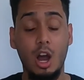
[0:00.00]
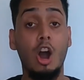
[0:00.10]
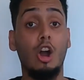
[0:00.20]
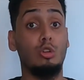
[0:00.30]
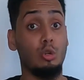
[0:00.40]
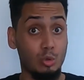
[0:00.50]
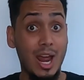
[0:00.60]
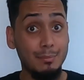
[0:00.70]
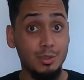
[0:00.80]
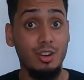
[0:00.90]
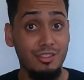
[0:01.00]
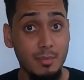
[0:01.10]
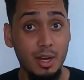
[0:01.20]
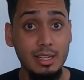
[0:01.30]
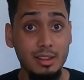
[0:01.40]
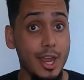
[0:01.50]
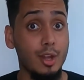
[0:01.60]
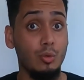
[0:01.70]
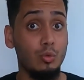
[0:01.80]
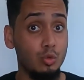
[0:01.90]
a crap ton of money, like
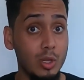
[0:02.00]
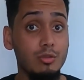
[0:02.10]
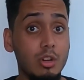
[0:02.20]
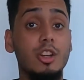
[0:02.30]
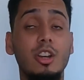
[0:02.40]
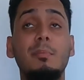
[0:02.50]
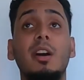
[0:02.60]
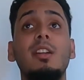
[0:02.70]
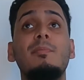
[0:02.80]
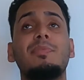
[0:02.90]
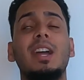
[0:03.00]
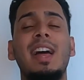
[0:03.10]
really, really good money,